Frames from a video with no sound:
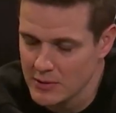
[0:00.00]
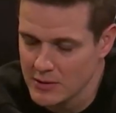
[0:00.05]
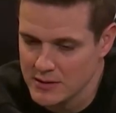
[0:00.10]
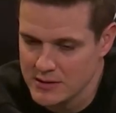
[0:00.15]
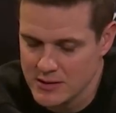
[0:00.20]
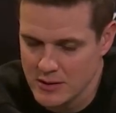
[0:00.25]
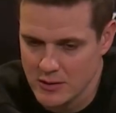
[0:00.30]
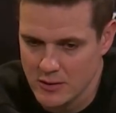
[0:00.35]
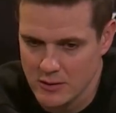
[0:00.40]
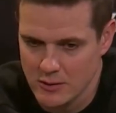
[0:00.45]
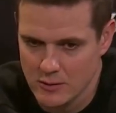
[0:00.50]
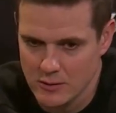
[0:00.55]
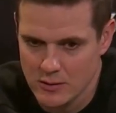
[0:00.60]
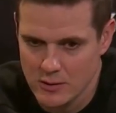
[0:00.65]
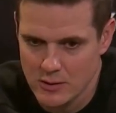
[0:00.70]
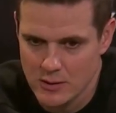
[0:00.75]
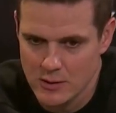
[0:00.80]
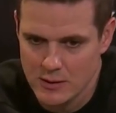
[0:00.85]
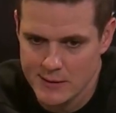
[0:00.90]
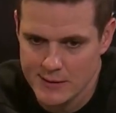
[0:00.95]
And so
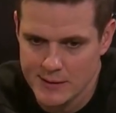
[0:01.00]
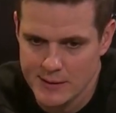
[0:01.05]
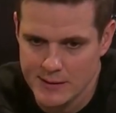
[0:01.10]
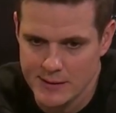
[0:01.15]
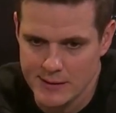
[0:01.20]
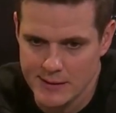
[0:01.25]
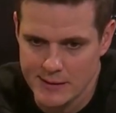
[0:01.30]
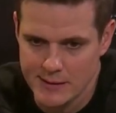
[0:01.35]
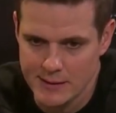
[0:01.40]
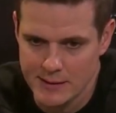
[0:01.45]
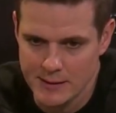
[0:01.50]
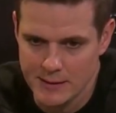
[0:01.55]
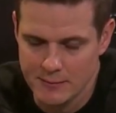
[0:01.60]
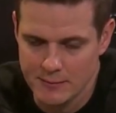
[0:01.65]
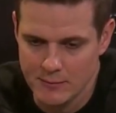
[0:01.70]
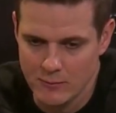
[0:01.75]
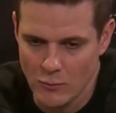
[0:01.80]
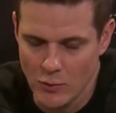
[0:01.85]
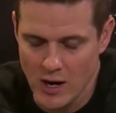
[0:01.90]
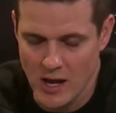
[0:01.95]

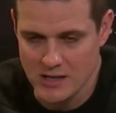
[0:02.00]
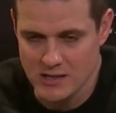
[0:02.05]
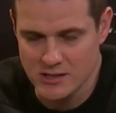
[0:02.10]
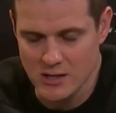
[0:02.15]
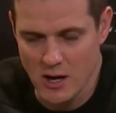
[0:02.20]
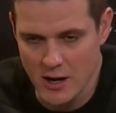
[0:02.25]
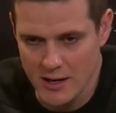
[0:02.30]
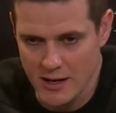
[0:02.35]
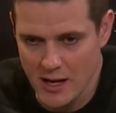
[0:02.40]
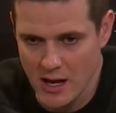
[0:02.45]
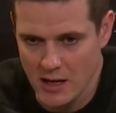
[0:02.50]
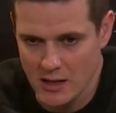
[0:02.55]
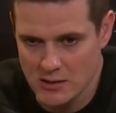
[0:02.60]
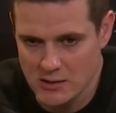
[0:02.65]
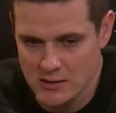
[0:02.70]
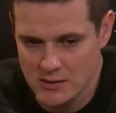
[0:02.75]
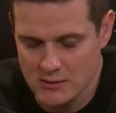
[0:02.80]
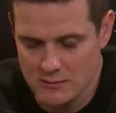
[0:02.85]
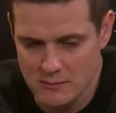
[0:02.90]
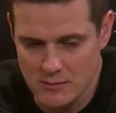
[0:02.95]
when I saw he got
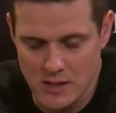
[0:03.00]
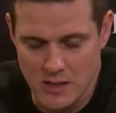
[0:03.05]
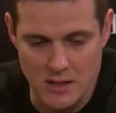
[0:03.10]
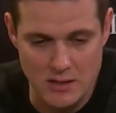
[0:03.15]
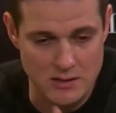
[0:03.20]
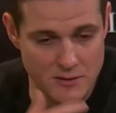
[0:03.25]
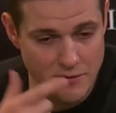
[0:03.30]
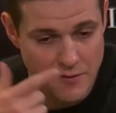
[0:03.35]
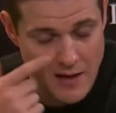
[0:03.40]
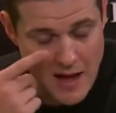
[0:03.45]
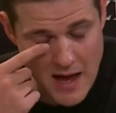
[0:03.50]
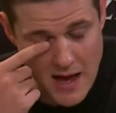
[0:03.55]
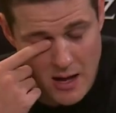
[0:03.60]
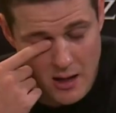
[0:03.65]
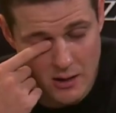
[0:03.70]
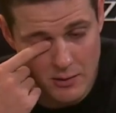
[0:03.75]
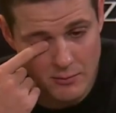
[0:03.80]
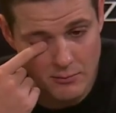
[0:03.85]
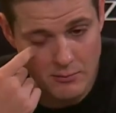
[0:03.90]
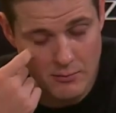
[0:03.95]
his
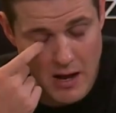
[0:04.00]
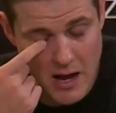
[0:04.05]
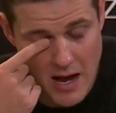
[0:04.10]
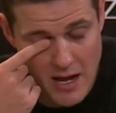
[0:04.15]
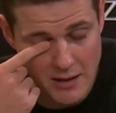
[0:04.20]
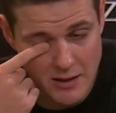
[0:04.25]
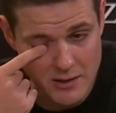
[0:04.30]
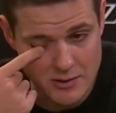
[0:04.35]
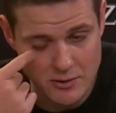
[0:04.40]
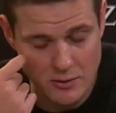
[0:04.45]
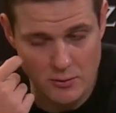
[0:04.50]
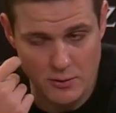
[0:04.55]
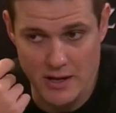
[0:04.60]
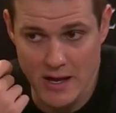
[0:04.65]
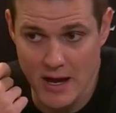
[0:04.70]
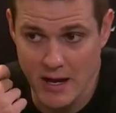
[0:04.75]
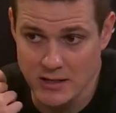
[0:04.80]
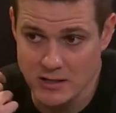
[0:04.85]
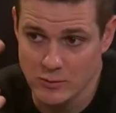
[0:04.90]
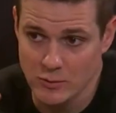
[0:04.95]
foul, my initial
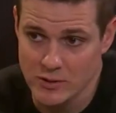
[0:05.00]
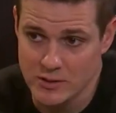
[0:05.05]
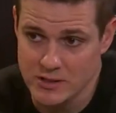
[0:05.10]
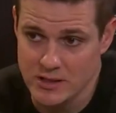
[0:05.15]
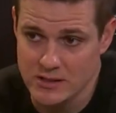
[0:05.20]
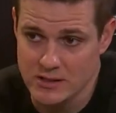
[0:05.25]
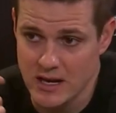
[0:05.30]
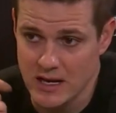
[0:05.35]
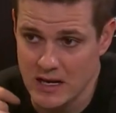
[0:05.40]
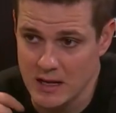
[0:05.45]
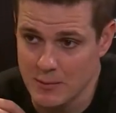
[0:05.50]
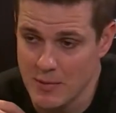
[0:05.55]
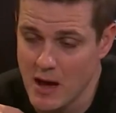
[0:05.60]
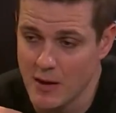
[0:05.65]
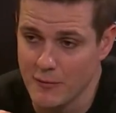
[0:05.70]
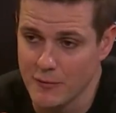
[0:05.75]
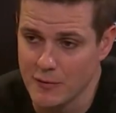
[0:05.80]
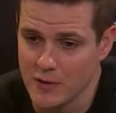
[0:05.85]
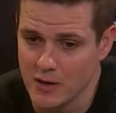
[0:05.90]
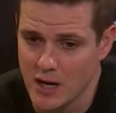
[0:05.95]
reaction was to take him
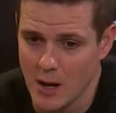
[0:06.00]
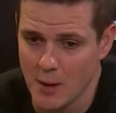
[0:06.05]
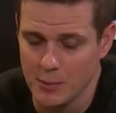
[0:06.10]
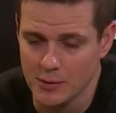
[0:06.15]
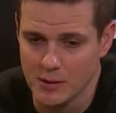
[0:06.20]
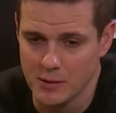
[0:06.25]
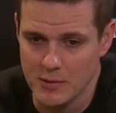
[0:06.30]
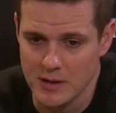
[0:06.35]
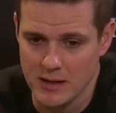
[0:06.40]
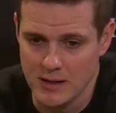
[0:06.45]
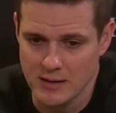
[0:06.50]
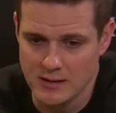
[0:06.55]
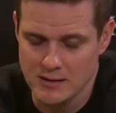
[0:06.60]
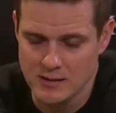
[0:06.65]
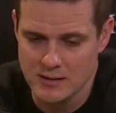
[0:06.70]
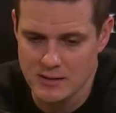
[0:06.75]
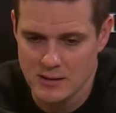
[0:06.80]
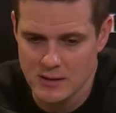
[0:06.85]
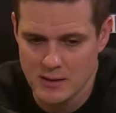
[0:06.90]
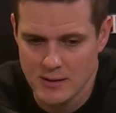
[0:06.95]
out for a couple of minutes.